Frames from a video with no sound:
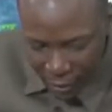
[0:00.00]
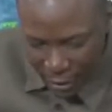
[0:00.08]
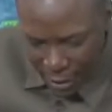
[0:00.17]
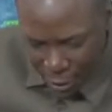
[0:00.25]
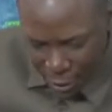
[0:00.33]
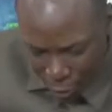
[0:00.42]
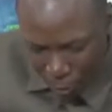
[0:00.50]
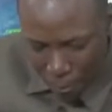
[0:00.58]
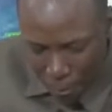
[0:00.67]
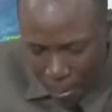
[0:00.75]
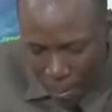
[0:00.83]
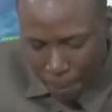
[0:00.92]
So
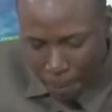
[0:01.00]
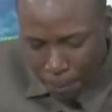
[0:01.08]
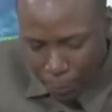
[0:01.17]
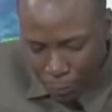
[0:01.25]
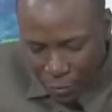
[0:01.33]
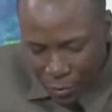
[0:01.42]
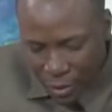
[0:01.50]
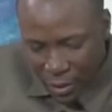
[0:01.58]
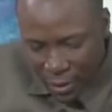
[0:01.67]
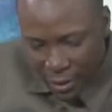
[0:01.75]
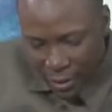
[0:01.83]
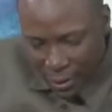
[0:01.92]

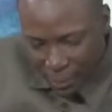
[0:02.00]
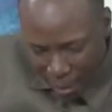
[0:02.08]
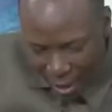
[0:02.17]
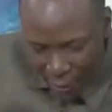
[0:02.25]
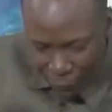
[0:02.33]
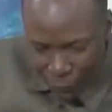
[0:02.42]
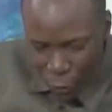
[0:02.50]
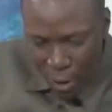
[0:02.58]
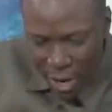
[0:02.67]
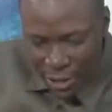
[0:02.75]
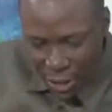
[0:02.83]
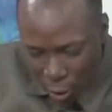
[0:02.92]
my
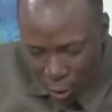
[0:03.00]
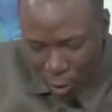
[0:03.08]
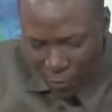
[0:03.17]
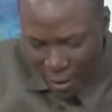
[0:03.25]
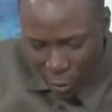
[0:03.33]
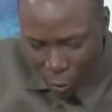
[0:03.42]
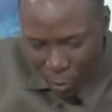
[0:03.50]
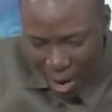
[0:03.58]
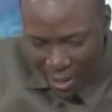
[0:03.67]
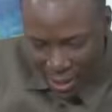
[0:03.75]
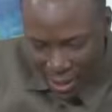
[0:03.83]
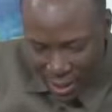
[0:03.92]
viewers all over the
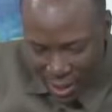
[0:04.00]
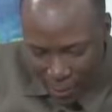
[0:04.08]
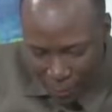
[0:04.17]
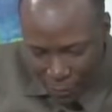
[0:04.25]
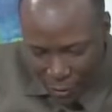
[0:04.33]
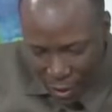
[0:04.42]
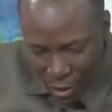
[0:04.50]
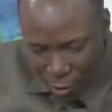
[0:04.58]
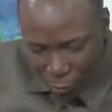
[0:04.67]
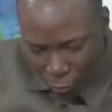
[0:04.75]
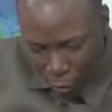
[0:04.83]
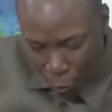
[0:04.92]
world,
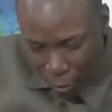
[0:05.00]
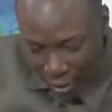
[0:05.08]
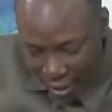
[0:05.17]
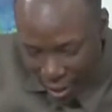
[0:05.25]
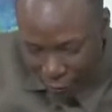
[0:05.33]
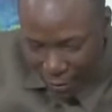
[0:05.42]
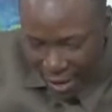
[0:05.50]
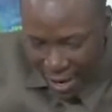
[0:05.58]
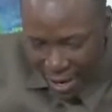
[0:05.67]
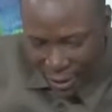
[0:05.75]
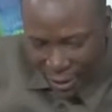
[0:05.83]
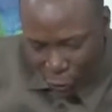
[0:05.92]
from wherever
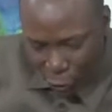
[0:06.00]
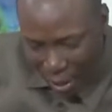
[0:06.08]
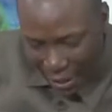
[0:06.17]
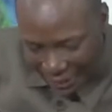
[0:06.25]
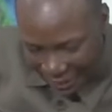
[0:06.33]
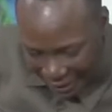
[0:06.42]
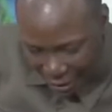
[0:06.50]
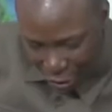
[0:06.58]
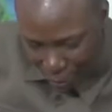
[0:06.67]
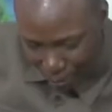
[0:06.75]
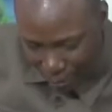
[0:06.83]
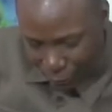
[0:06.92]
you are
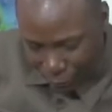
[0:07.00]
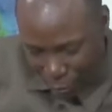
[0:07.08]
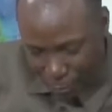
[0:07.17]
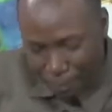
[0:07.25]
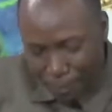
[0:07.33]
getting me from,